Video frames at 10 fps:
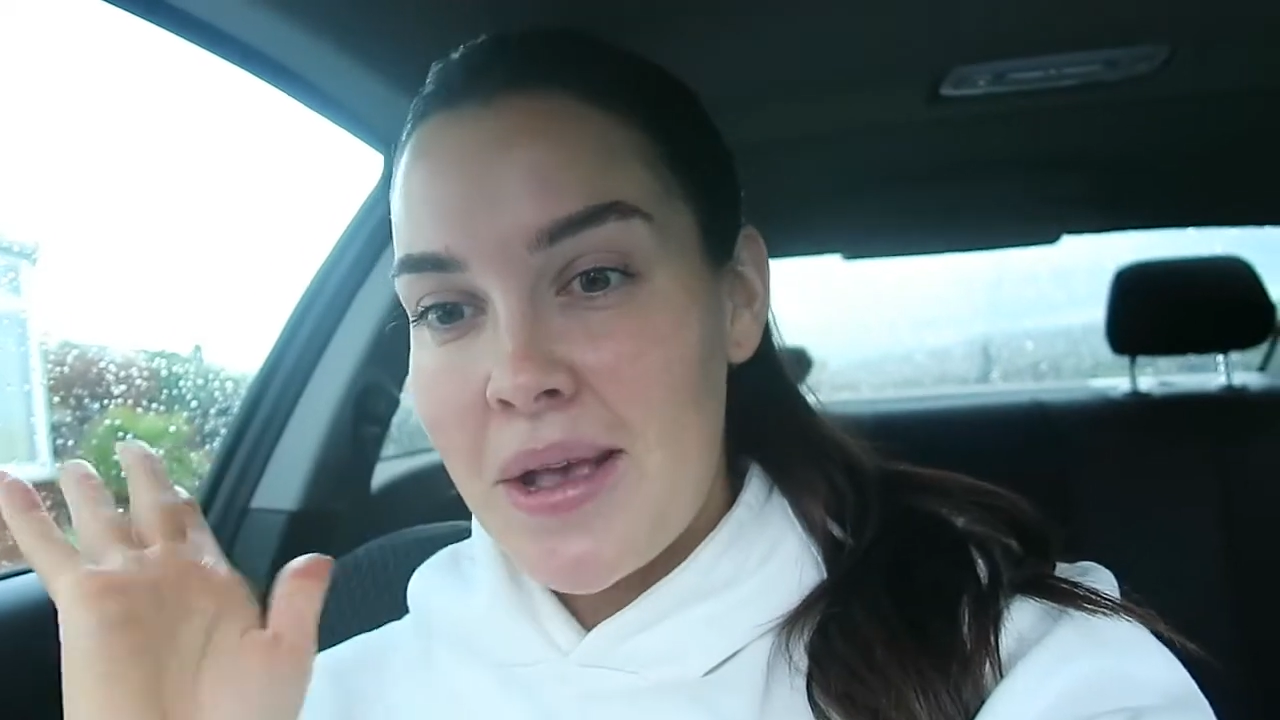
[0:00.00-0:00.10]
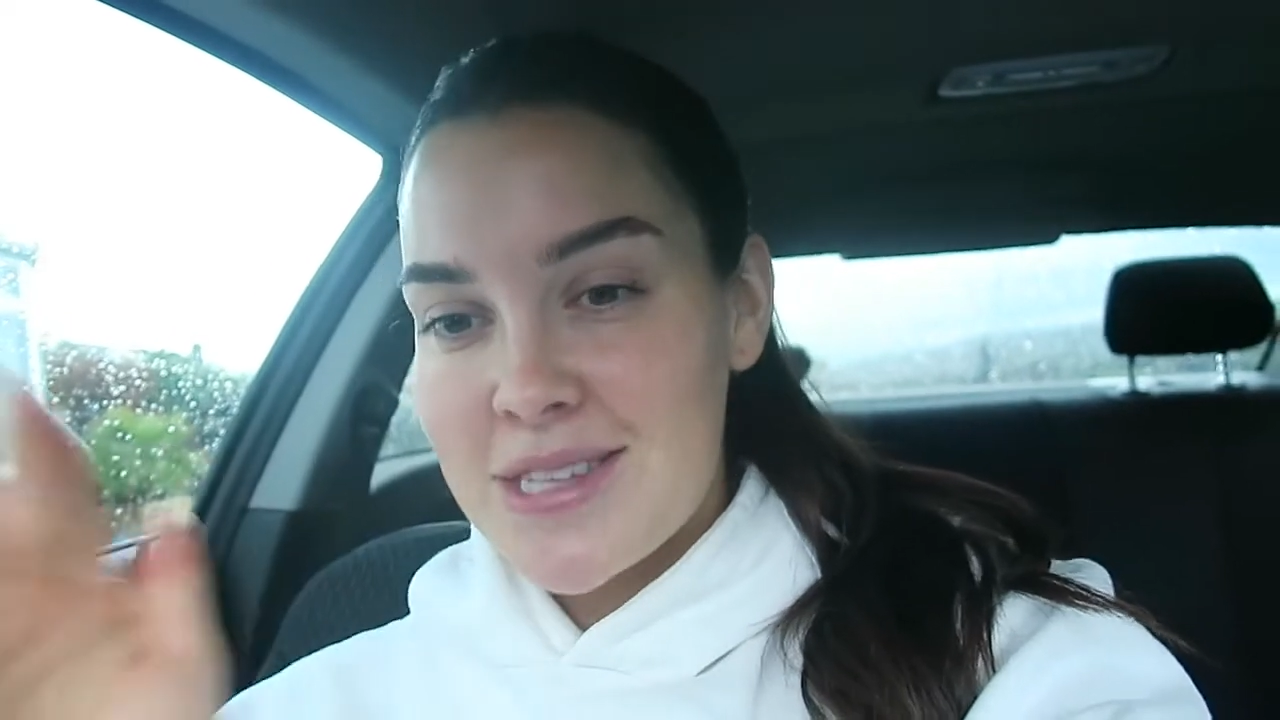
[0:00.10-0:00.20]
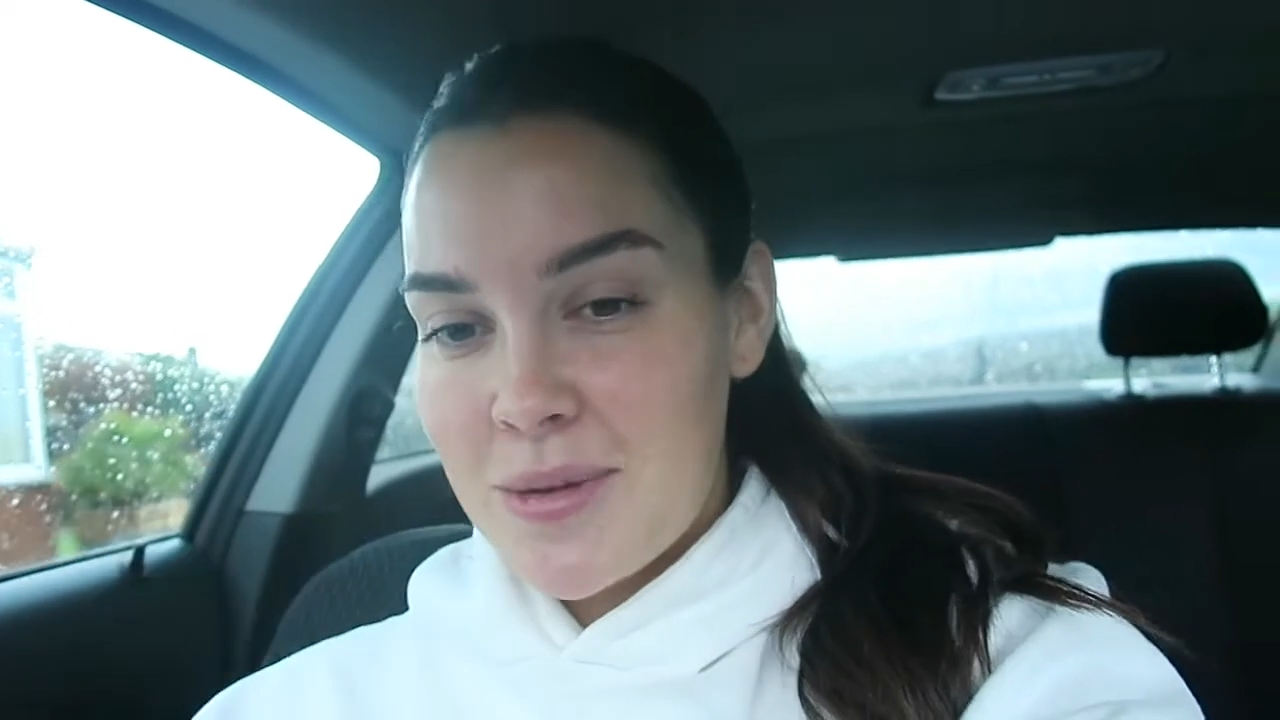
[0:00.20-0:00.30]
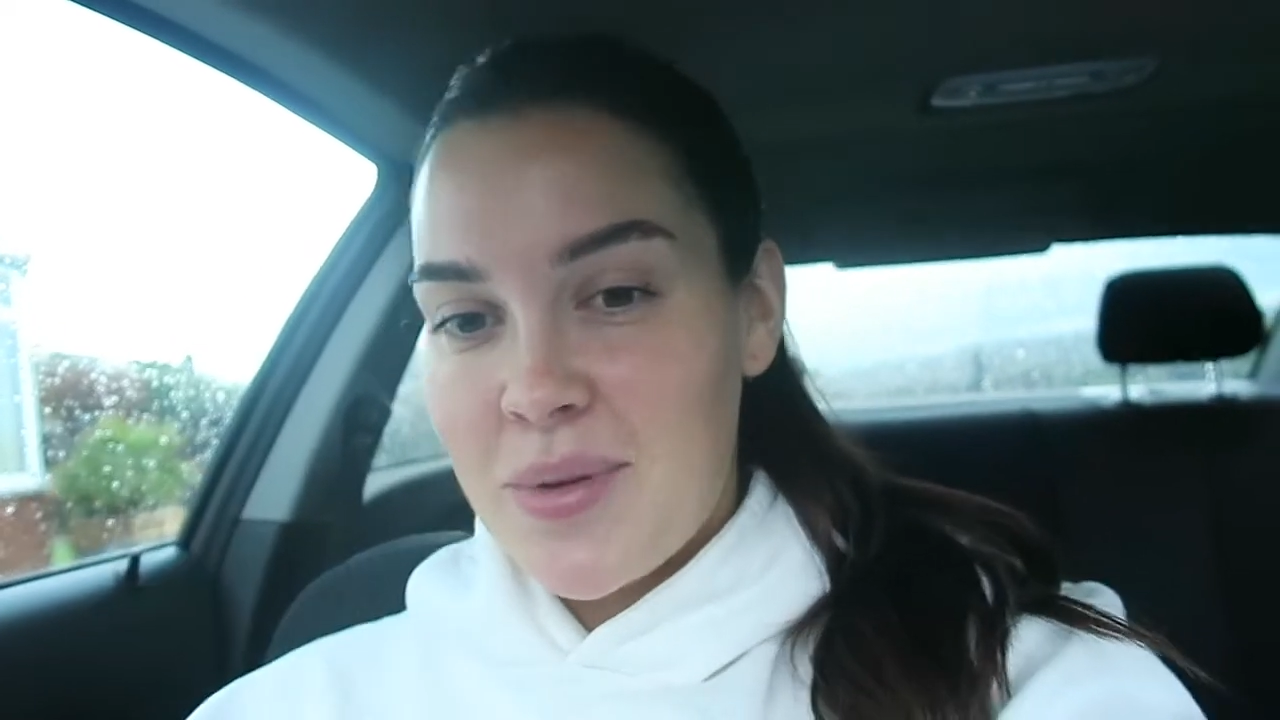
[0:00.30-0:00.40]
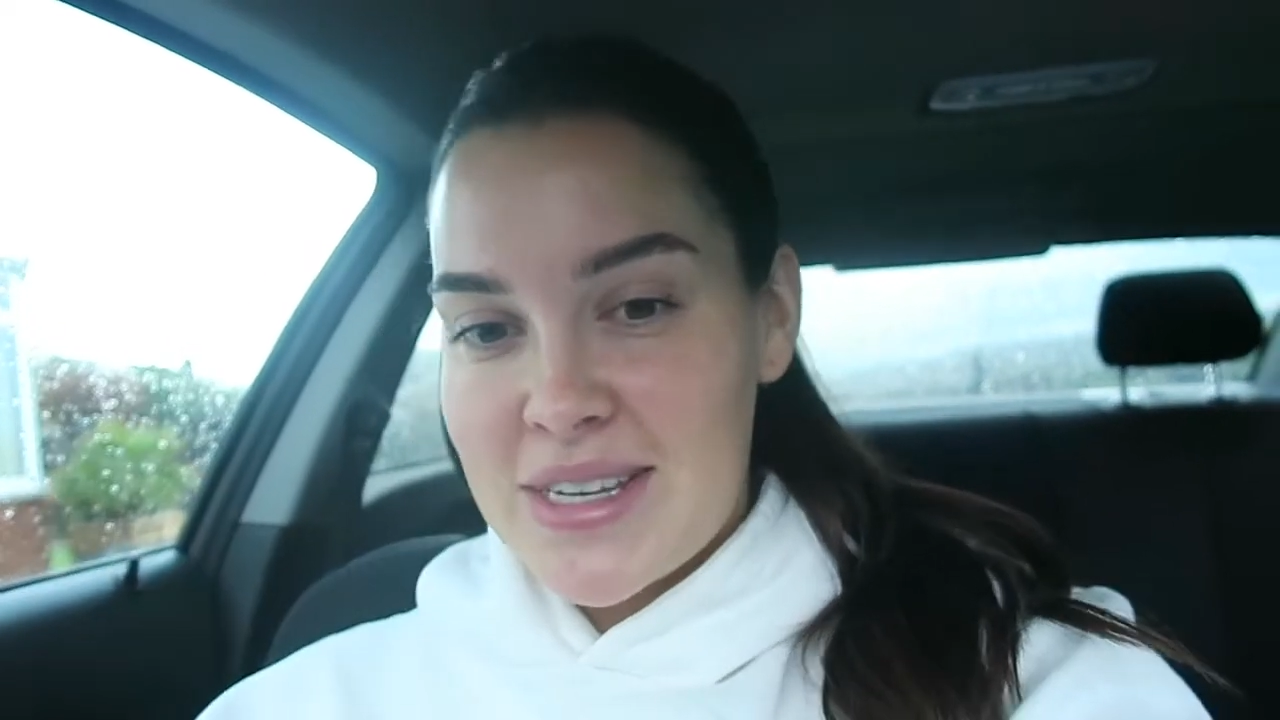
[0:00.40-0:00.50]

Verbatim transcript: Super